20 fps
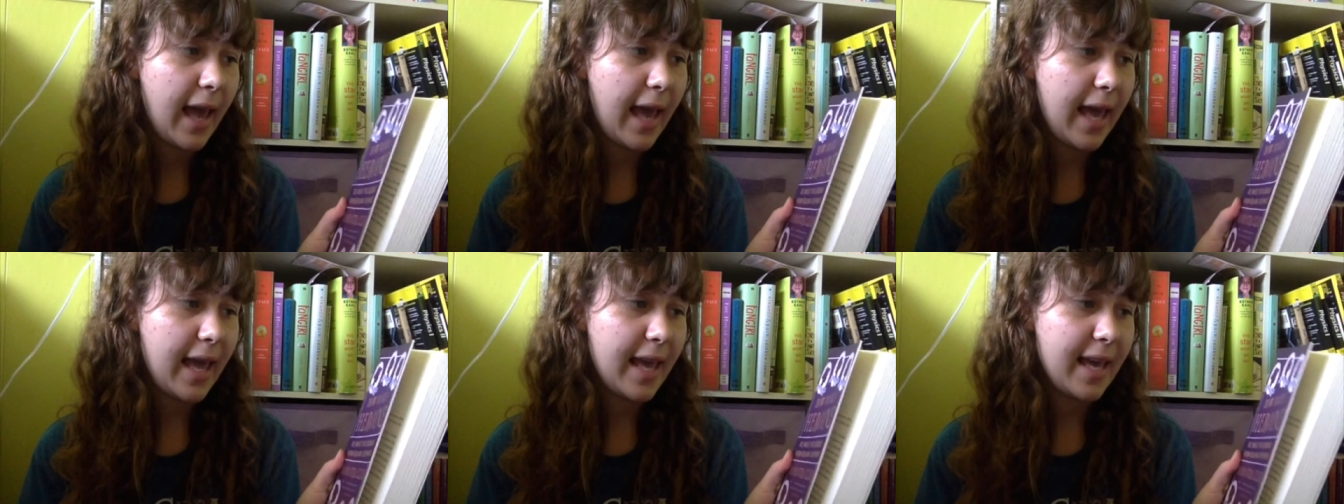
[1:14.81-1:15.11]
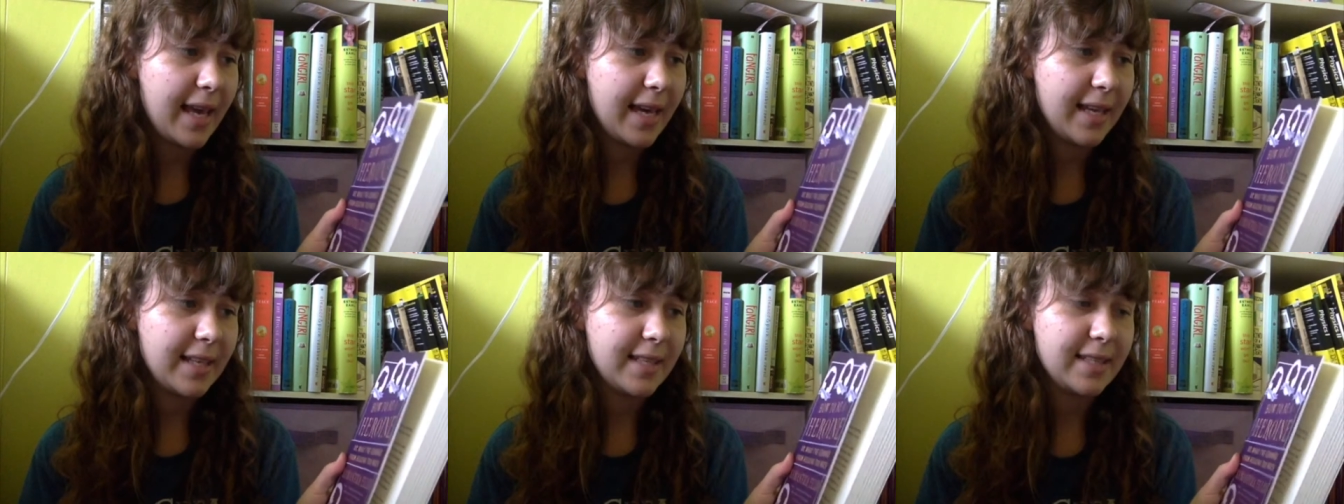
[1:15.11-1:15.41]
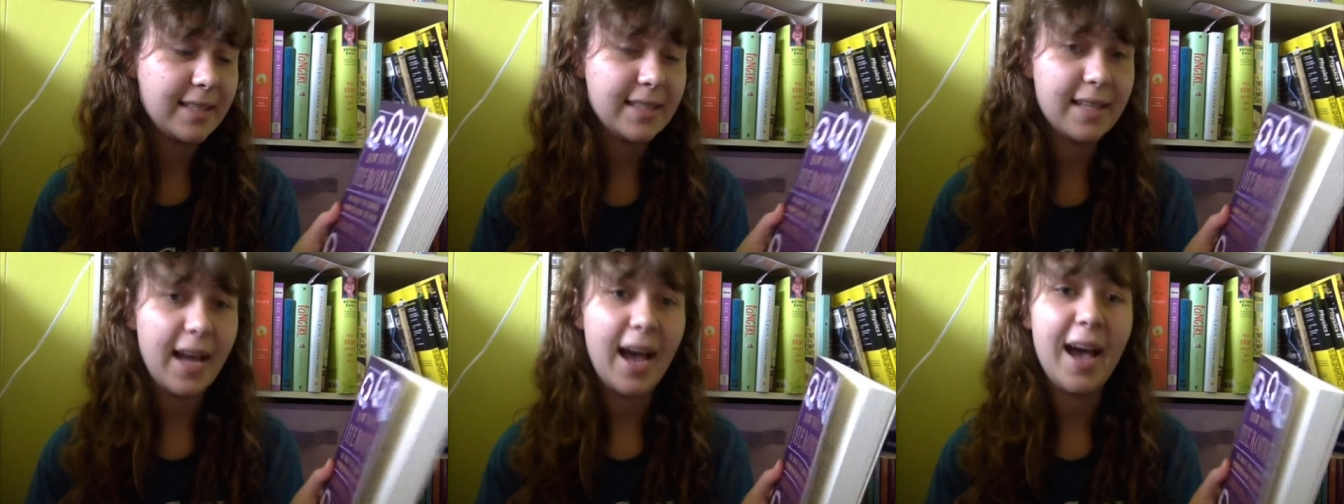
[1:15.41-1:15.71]

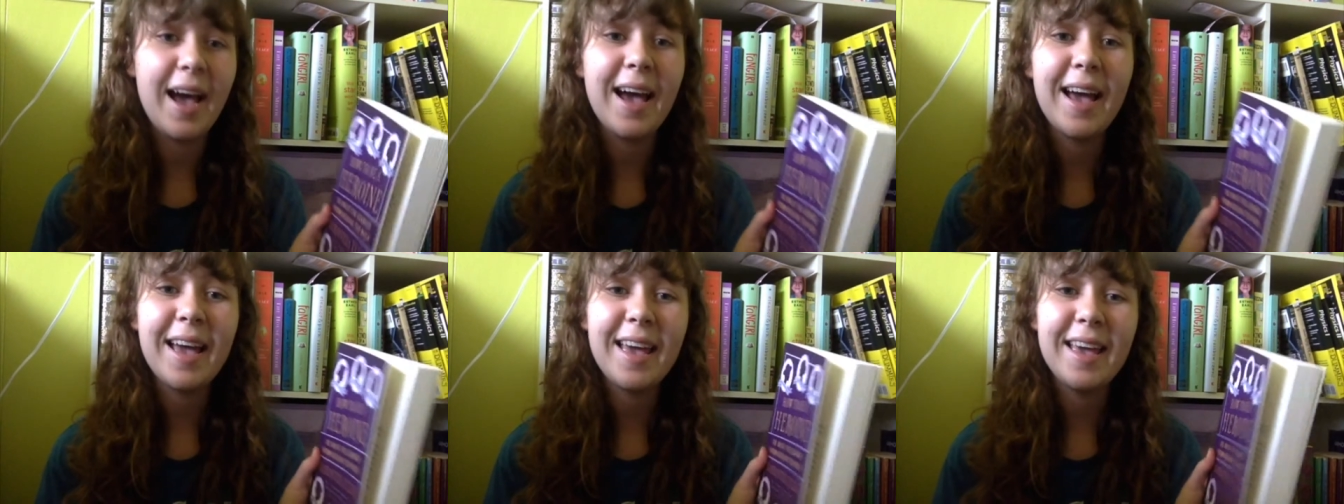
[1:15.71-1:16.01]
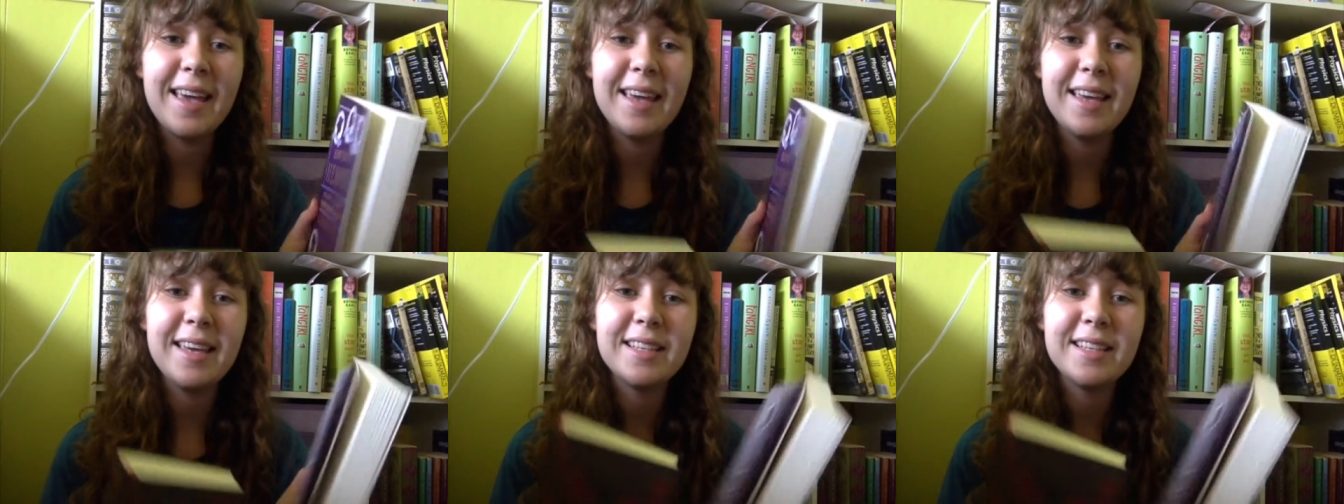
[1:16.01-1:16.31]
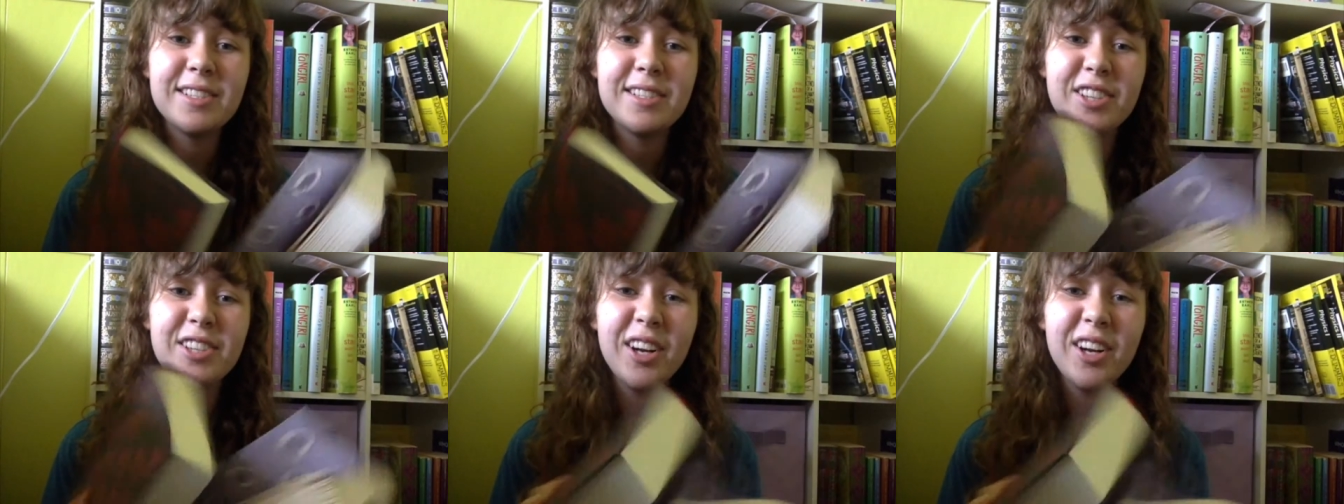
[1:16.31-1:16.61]
And I
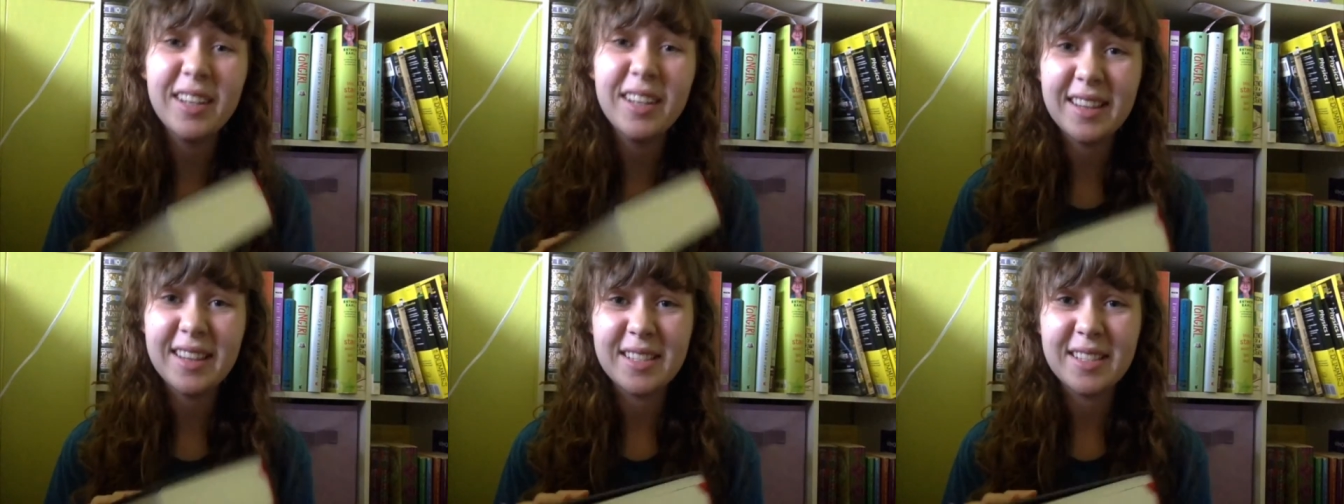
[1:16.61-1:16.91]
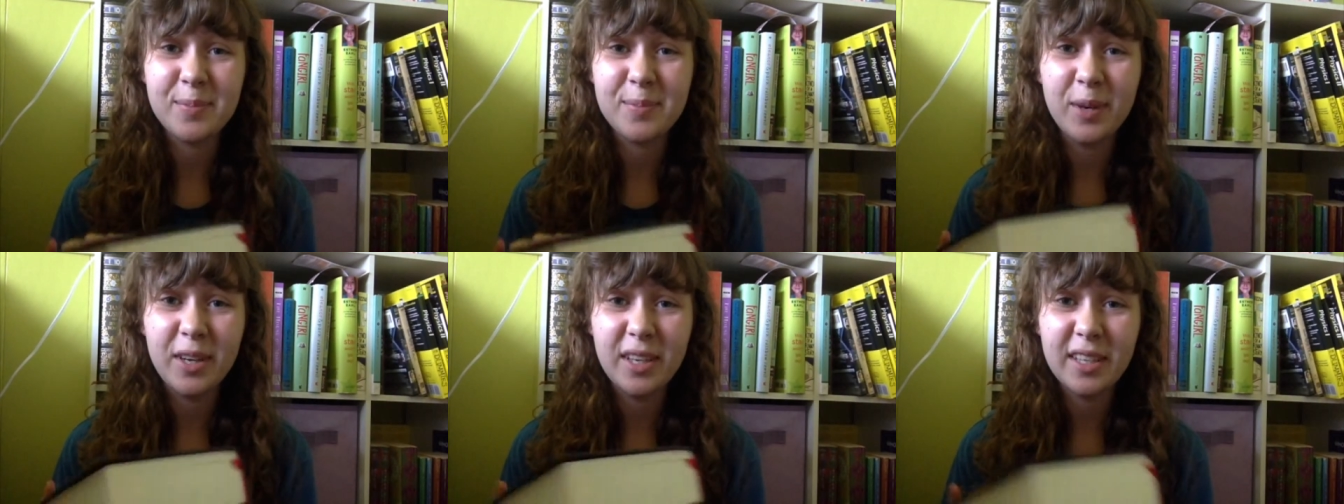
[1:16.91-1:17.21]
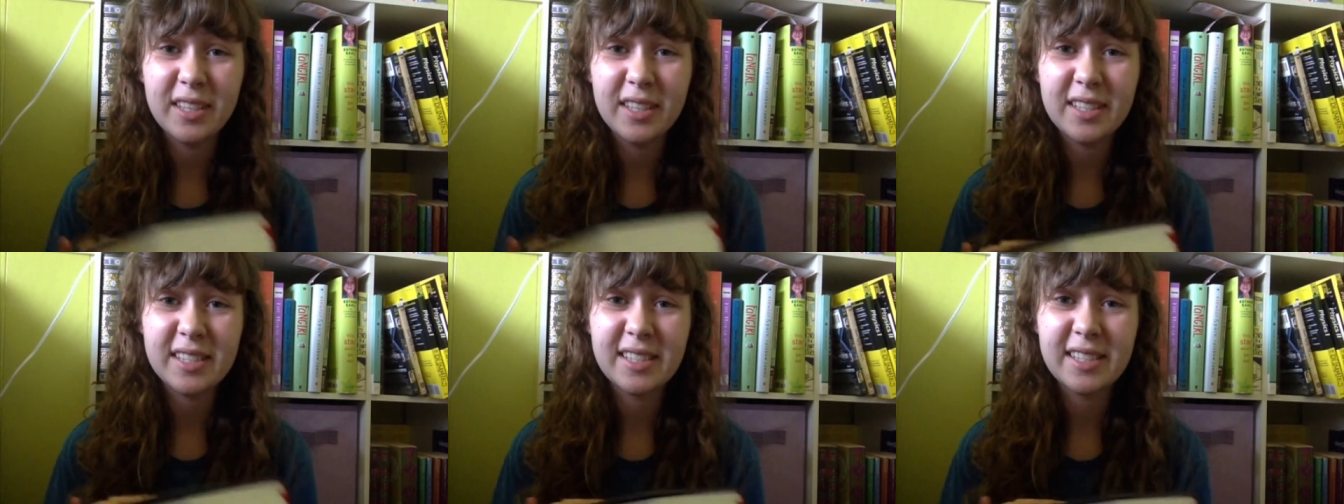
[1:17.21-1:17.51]
started these
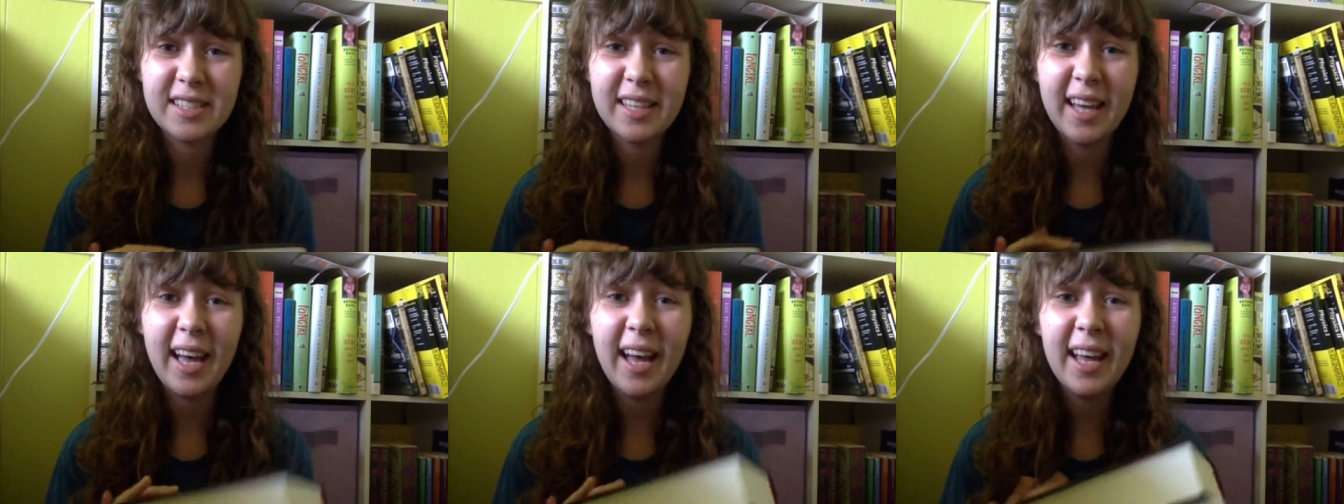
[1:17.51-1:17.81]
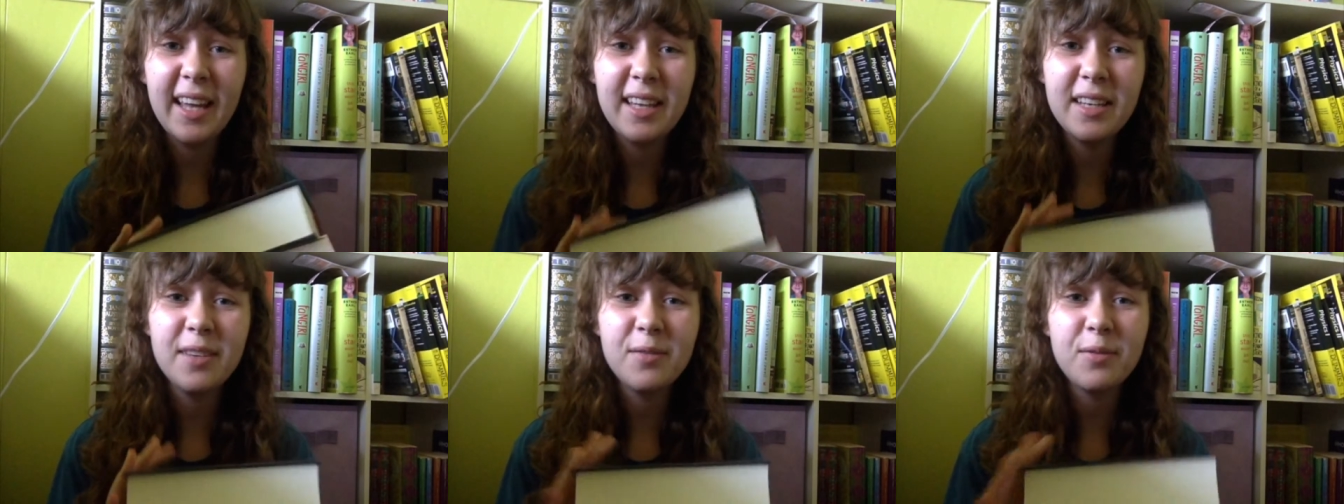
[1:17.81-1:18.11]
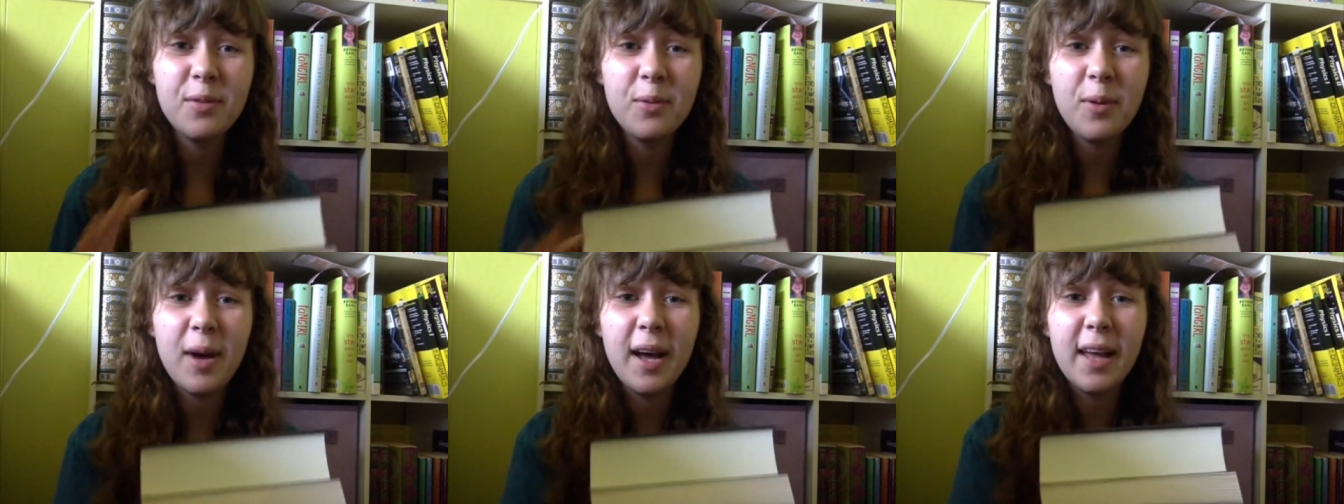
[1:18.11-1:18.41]
books kind of
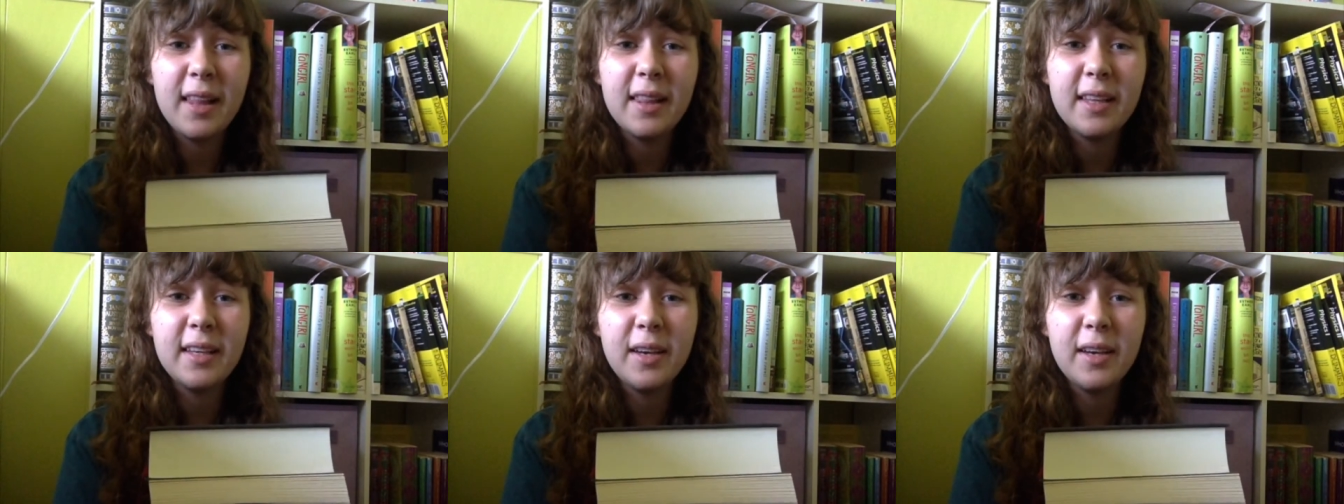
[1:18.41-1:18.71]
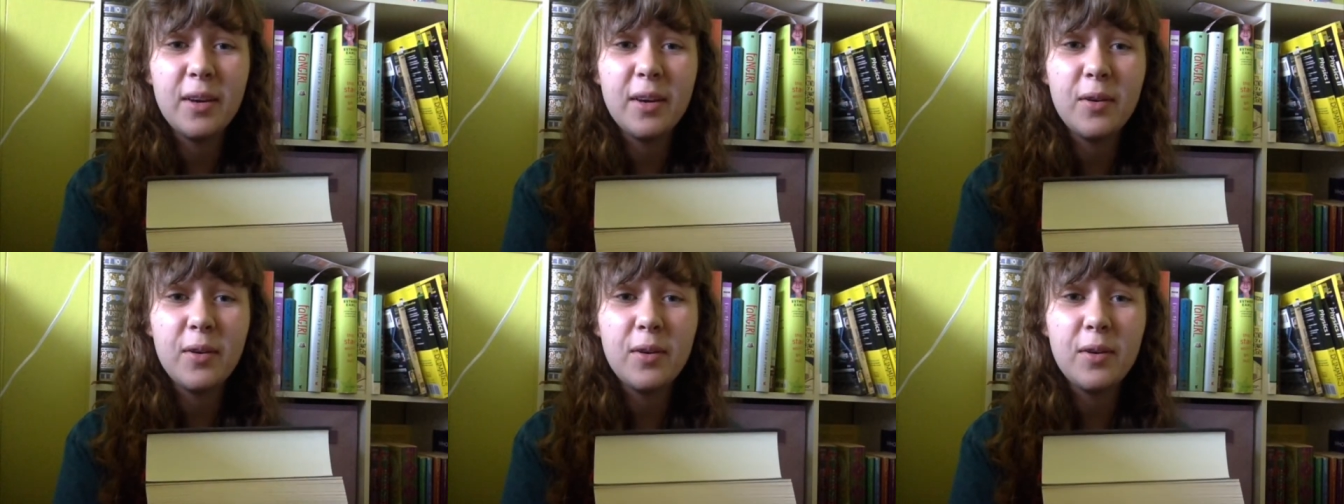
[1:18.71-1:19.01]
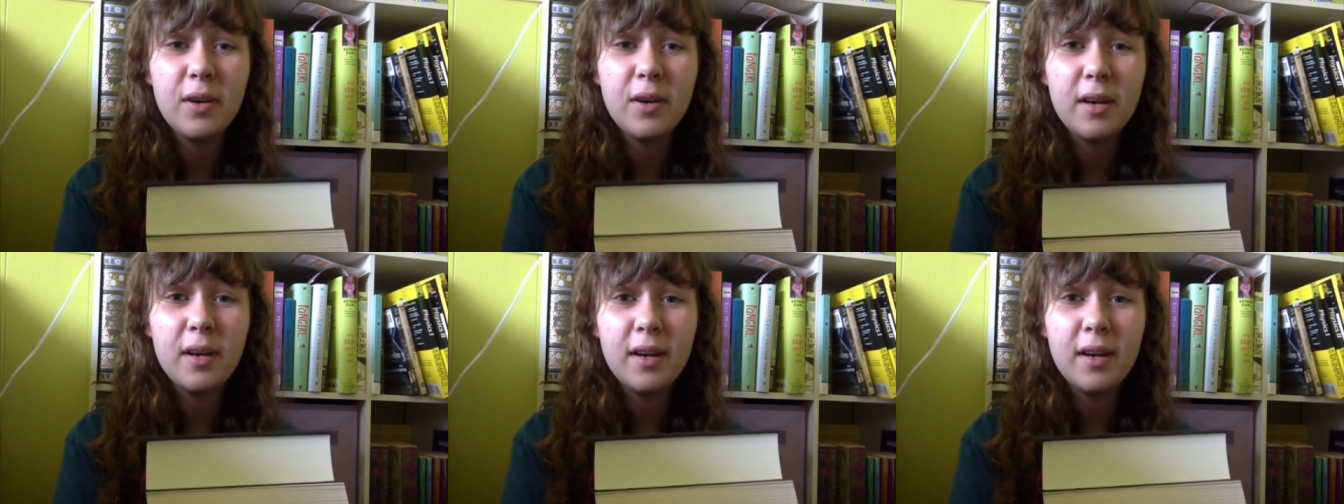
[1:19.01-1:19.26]
a while ago,